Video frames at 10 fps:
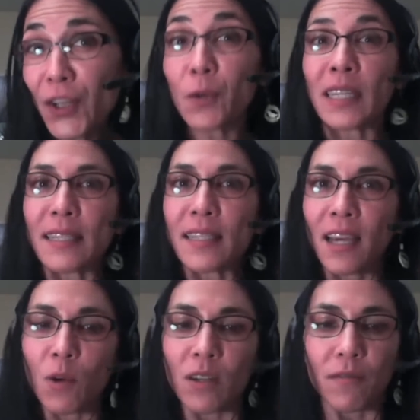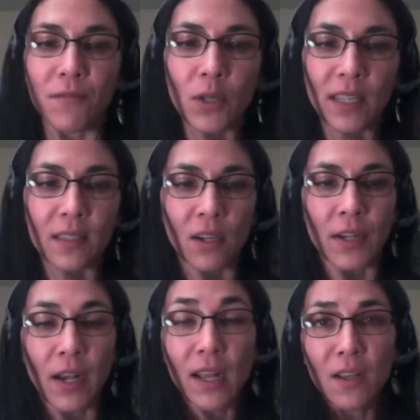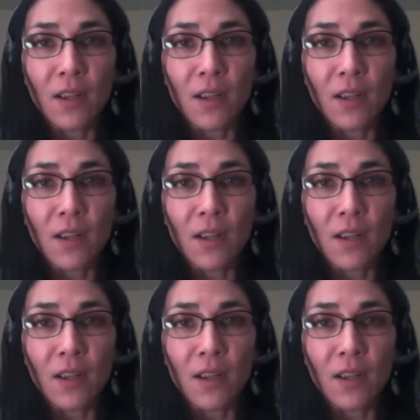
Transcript: You instead want to focus on